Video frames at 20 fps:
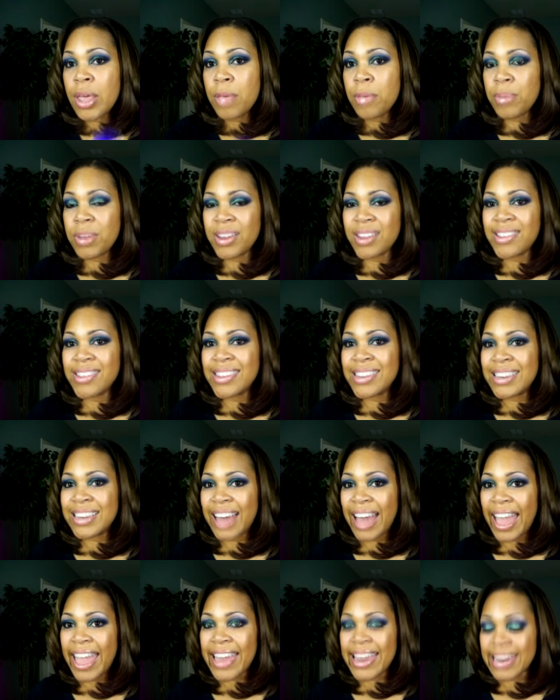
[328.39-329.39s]
but it's
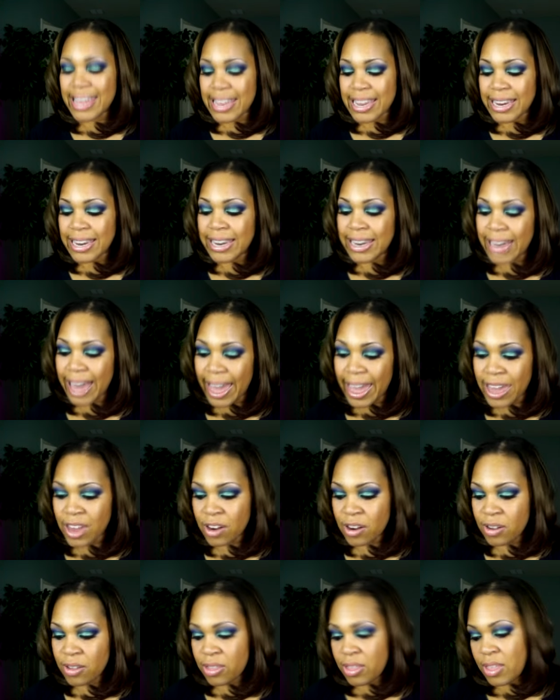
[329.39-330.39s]
slightly
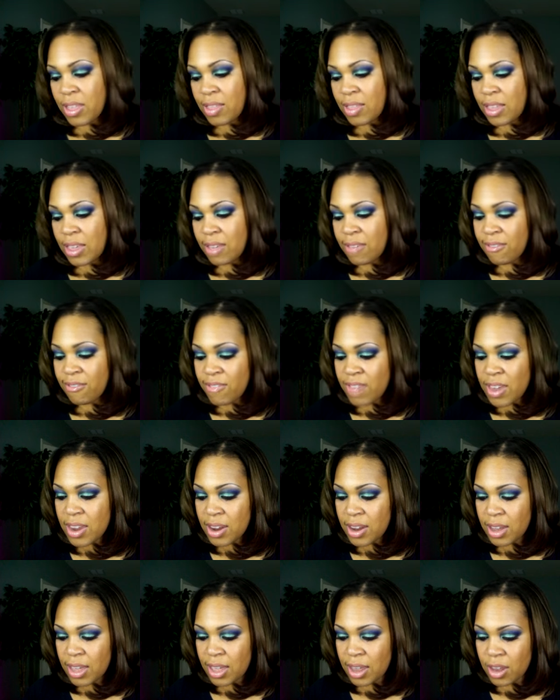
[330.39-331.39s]
lighter than the Infinity,